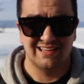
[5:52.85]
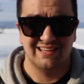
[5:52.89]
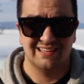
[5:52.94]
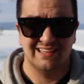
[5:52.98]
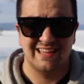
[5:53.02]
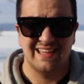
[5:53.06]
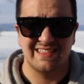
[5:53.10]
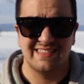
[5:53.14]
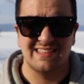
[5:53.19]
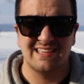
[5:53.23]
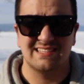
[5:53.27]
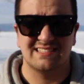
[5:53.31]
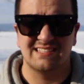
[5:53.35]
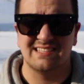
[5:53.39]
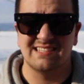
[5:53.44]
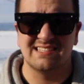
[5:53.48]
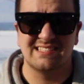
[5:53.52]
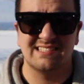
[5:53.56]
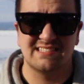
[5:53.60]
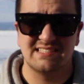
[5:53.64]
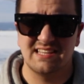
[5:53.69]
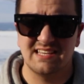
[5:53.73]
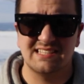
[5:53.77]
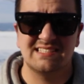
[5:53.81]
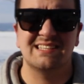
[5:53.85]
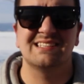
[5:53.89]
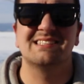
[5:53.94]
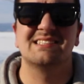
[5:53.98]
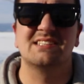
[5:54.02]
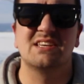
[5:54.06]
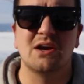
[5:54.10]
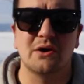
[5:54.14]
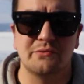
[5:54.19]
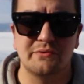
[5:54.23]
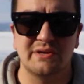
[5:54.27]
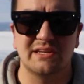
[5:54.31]
And this is
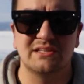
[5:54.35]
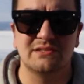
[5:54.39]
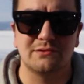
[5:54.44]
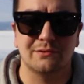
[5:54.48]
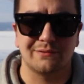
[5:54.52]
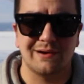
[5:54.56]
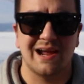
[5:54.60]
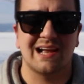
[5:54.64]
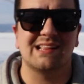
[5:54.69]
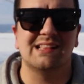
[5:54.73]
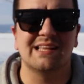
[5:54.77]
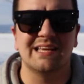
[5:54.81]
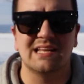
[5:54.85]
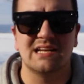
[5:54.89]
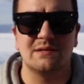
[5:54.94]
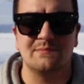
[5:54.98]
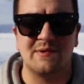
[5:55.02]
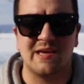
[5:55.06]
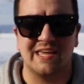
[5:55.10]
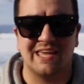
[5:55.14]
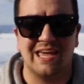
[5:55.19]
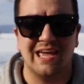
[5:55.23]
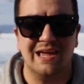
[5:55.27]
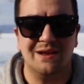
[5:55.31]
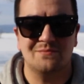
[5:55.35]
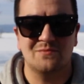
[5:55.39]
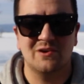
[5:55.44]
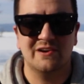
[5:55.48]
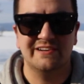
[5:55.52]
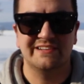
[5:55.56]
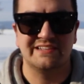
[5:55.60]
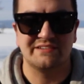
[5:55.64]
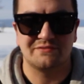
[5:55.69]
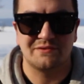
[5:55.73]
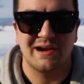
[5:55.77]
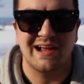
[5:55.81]
going directly into my camera,
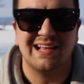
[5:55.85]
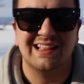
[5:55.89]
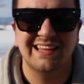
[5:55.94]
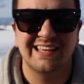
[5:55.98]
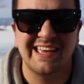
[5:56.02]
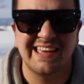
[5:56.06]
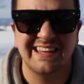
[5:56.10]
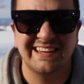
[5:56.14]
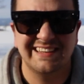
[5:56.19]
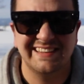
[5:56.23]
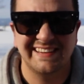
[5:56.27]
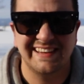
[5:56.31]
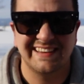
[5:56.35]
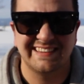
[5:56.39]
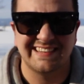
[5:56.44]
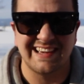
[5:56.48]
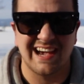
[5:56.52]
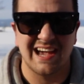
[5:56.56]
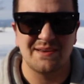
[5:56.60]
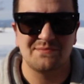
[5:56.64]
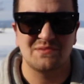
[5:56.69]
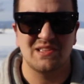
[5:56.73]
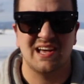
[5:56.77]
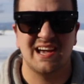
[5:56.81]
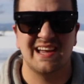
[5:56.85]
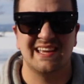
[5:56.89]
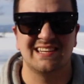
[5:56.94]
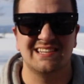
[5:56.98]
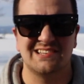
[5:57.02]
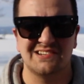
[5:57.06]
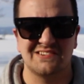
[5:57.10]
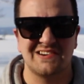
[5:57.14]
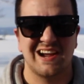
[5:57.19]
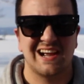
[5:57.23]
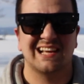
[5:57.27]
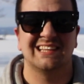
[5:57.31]
directly into the timeline,
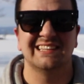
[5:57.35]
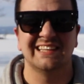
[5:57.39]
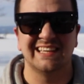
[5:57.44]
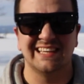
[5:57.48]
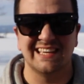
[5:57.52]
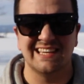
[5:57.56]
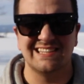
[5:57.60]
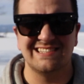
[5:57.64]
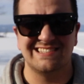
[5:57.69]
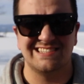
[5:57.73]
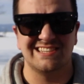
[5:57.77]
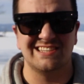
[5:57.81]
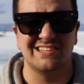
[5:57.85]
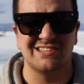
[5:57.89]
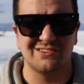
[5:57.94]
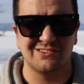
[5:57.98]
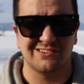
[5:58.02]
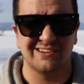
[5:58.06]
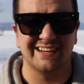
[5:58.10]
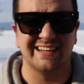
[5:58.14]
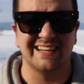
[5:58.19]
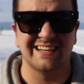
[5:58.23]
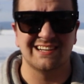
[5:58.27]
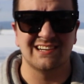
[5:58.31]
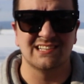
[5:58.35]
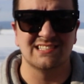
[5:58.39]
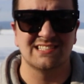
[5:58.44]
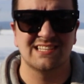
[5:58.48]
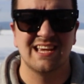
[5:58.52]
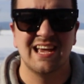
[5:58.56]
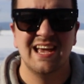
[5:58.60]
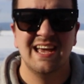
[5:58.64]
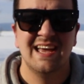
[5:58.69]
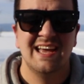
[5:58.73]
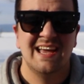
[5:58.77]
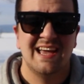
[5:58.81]
directly into your ears
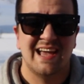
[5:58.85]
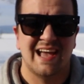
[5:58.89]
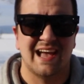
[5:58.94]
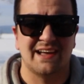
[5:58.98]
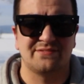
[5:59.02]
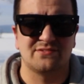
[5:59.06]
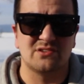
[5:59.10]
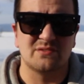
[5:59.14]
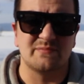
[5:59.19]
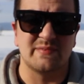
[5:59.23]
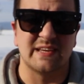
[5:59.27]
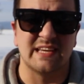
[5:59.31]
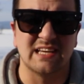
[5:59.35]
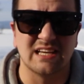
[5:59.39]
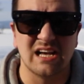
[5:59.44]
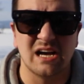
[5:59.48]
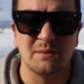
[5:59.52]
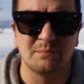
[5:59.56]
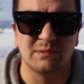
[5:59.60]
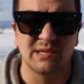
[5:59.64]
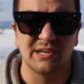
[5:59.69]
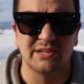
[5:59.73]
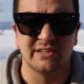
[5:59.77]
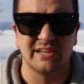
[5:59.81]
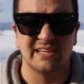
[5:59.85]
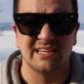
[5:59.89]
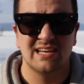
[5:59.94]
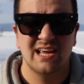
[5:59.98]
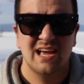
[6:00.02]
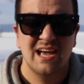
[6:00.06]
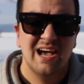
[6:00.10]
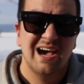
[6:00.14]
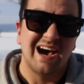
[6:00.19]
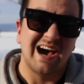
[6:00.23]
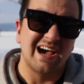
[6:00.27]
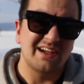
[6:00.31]
after being uploaded.
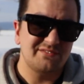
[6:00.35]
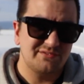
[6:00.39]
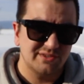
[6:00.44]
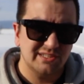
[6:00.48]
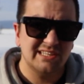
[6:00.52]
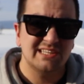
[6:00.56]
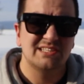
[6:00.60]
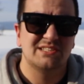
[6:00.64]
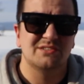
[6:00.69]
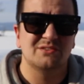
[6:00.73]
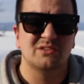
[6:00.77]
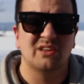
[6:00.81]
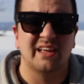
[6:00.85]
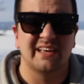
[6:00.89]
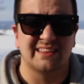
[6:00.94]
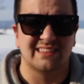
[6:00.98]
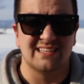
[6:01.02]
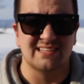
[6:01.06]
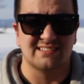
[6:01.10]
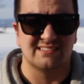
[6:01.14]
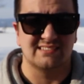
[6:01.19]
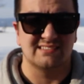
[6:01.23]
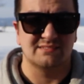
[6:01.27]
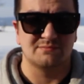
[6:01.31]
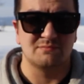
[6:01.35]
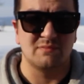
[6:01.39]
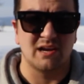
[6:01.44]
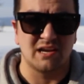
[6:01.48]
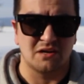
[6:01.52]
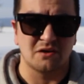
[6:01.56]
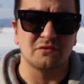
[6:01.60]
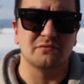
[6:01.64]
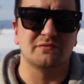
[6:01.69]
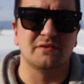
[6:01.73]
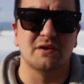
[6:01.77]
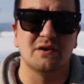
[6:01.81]
I really do like this
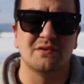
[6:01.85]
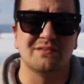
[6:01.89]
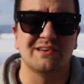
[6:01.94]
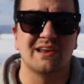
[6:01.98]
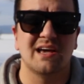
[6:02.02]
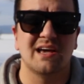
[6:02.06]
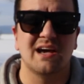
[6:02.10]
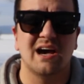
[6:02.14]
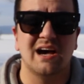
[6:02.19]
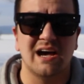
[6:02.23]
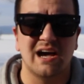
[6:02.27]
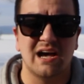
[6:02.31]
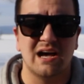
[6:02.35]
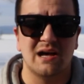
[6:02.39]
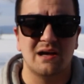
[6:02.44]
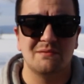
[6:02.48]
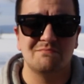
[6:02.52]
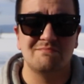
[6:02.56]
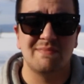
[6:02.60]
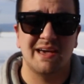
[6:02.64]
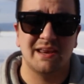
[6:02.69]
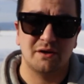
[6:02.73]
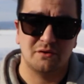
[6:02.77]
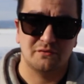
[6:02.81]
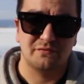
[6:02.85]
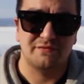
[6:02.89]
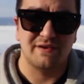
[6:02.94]
microphone. Matter of